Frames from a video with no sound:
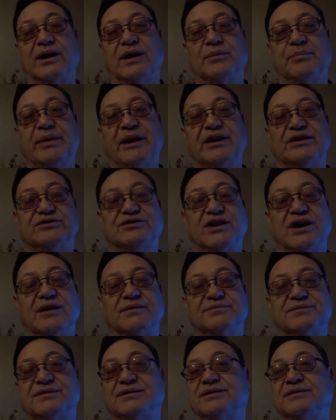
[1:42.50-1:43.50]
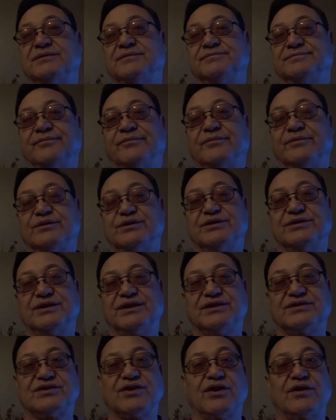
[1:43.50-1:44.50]
paint jobs,
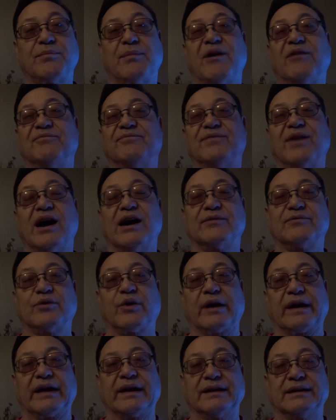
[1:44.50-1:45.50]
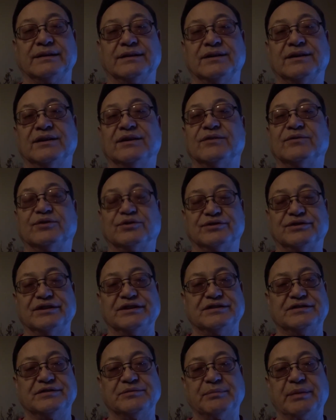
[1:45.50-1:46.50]
they start about $5,000 for a
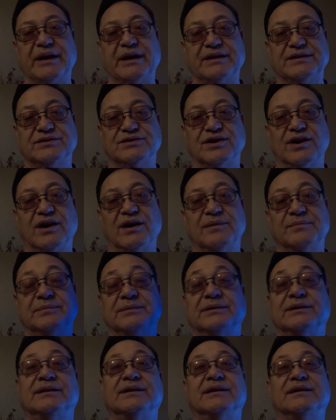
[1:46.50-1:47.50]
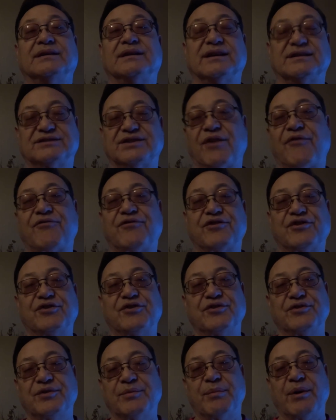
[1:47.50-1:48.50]
decent paint job. That's if you
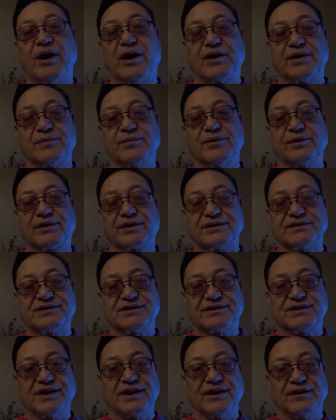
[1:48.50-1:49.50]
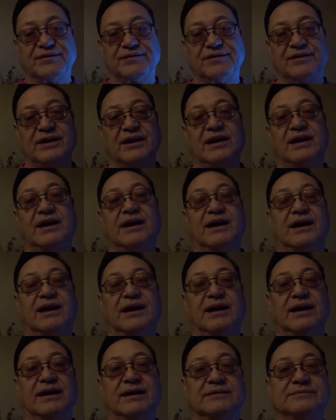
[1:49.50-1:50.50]
do the body work and stuff.
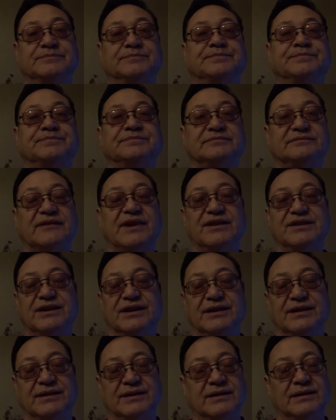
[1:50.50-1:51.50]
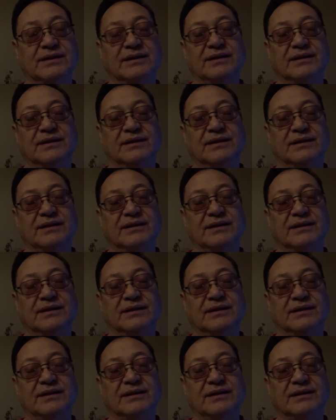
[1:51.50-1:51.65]
And then